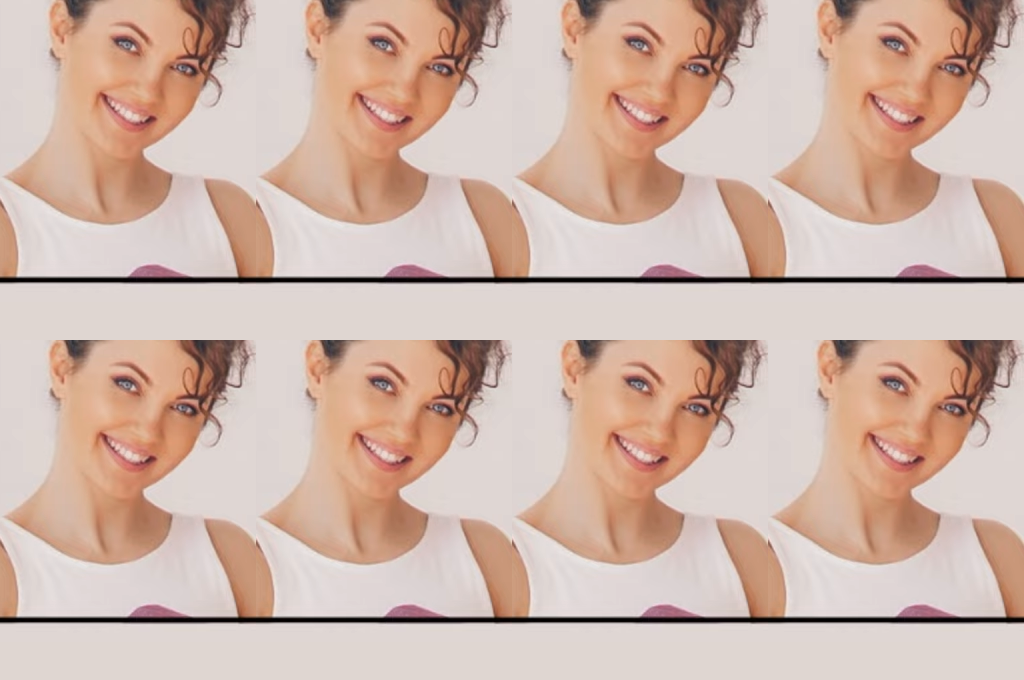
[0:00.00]
Nice.
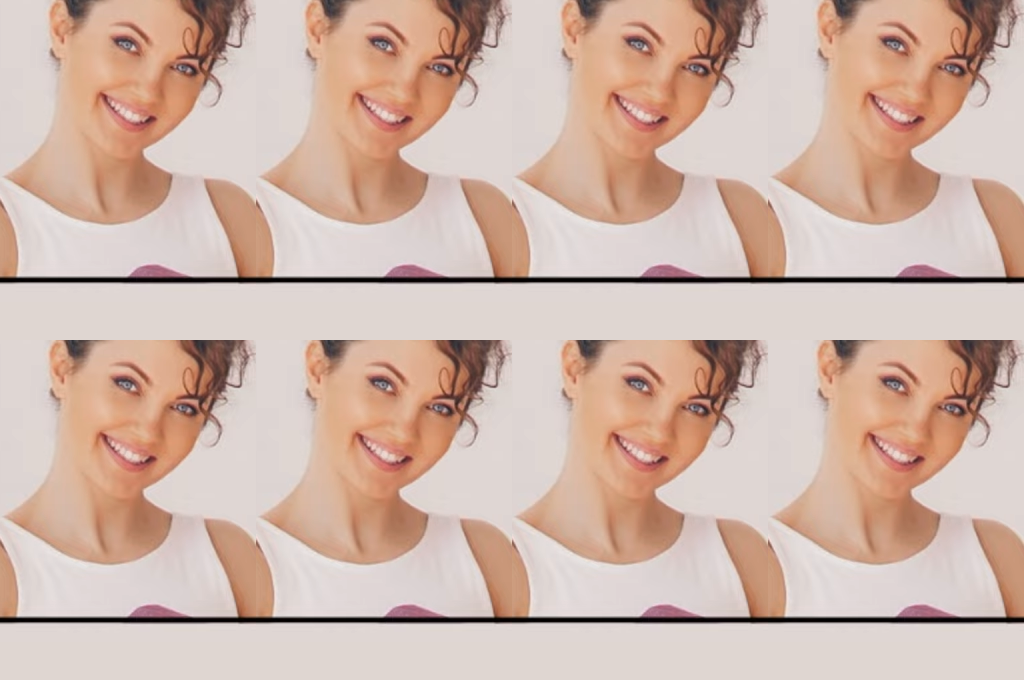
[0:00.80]
And
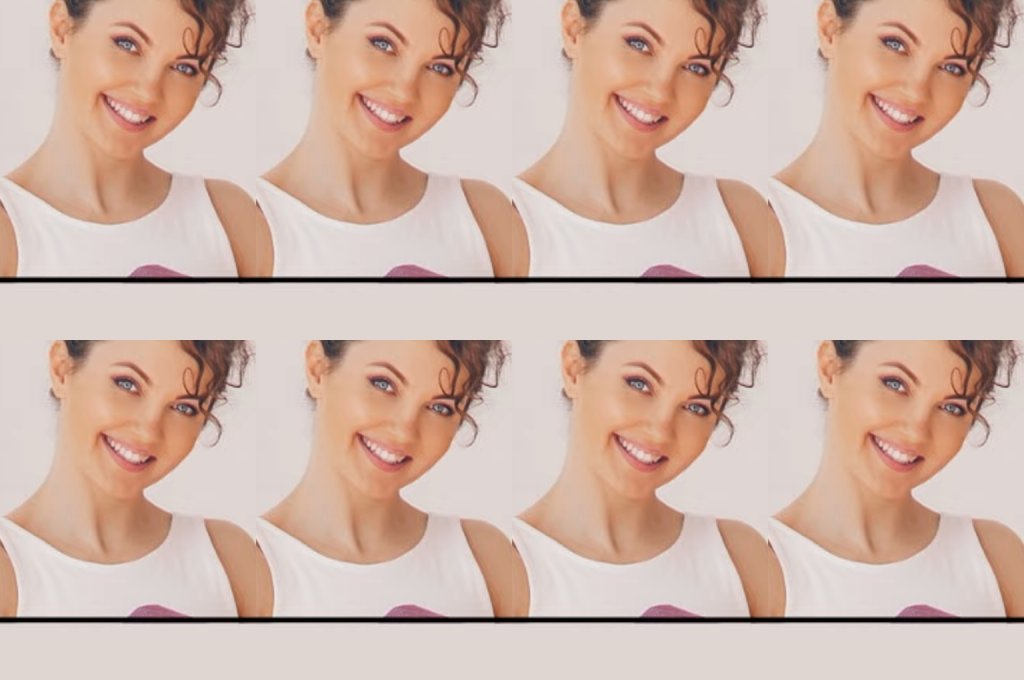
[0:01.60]
what is your favorite?